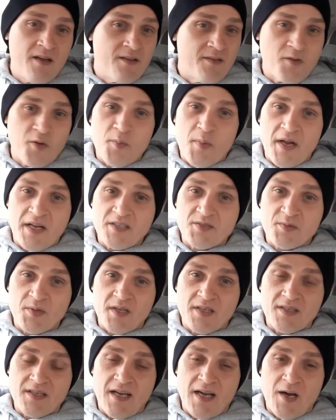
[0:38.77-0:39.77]
nobody's
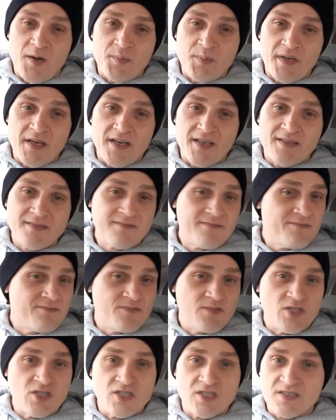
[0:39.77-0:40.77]
willing to help you.
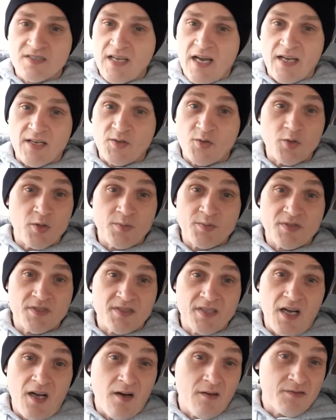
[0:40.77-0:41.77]
You just got to do them
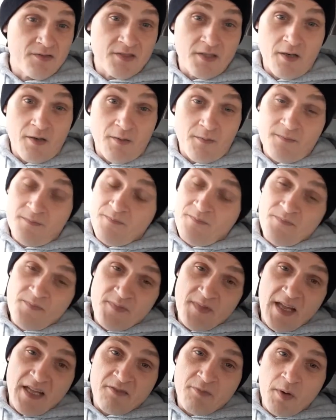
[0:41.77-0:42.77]
yourself. So
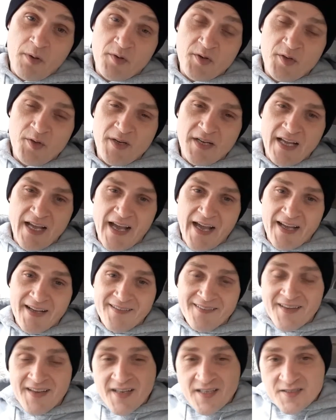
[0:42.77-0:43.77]
that's what we're doing, gang.
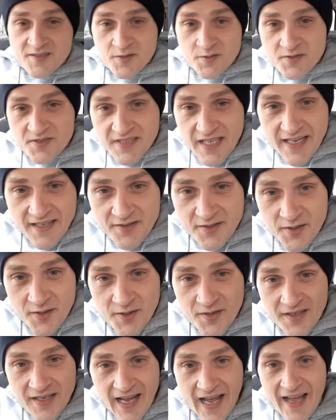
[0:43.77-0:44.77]
So stay
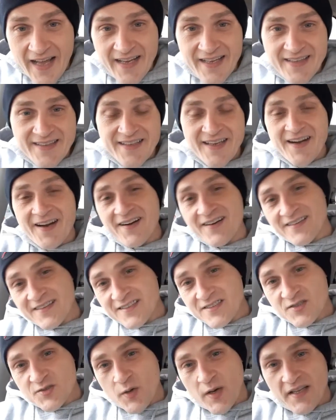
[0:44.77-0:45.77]
tuned, hang in there,
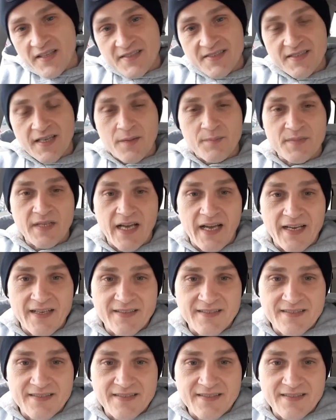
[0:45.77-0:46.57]
enjoy this update.